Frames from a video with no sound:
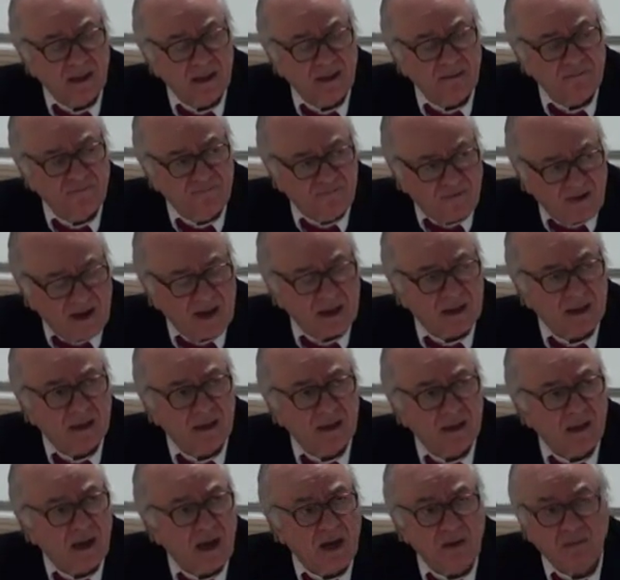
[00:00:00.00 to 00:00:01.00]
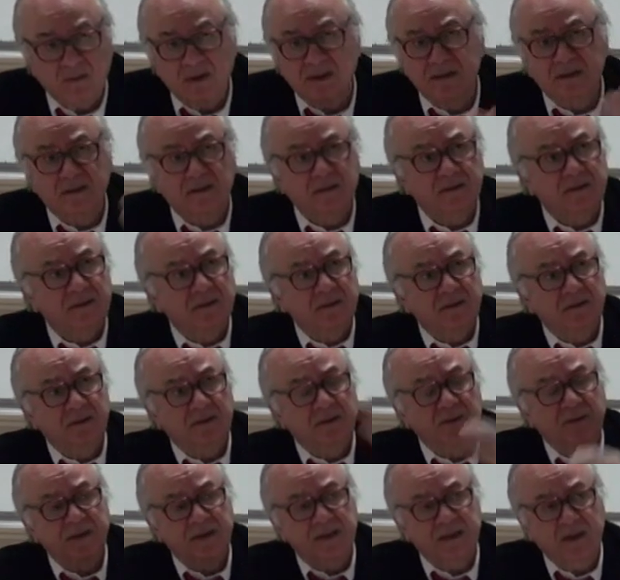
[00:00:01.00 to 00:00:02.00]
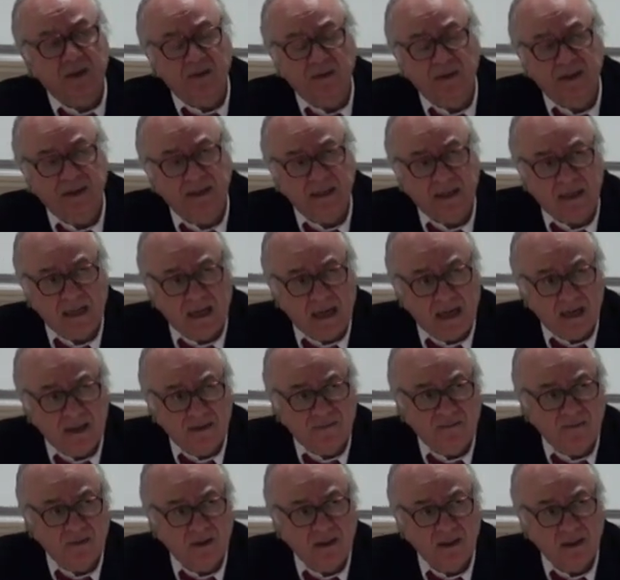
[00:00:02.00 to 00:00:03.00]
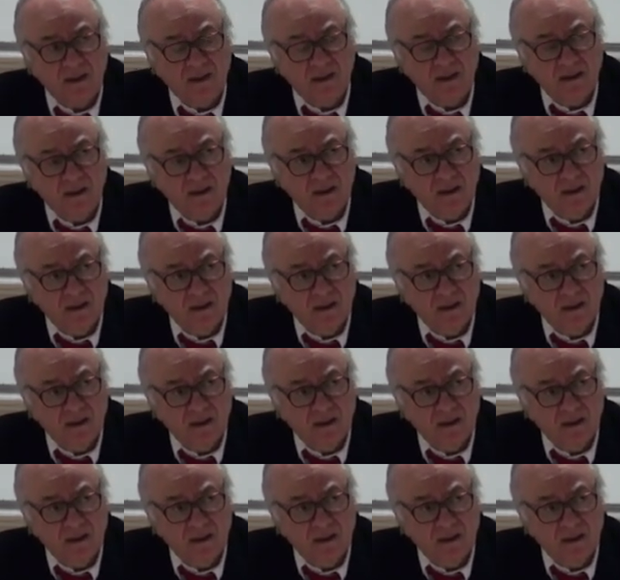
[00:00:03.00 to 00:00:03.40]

very, I was two weeks ago in Dakar for uh,